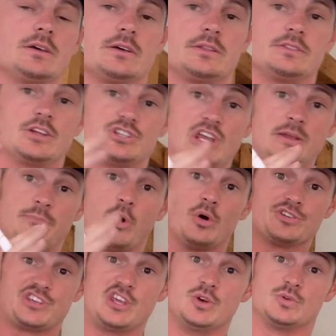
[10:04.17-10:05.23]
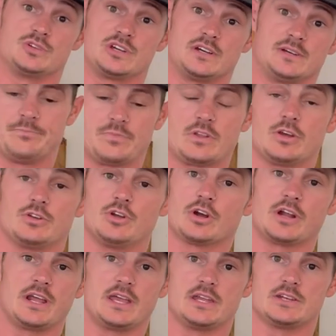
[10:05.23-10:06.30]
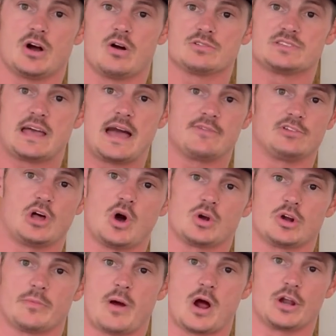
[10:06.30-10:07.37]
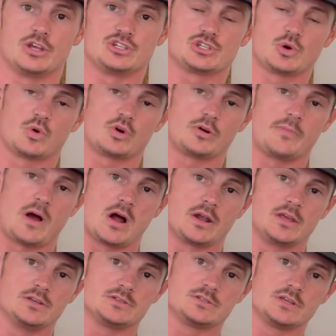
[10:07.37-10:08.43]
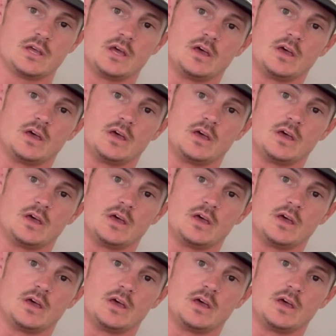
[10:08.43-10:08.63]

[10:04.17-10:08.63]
the gene pool is huge. You're gonna get dogs that have longer bodies, shorter bodies,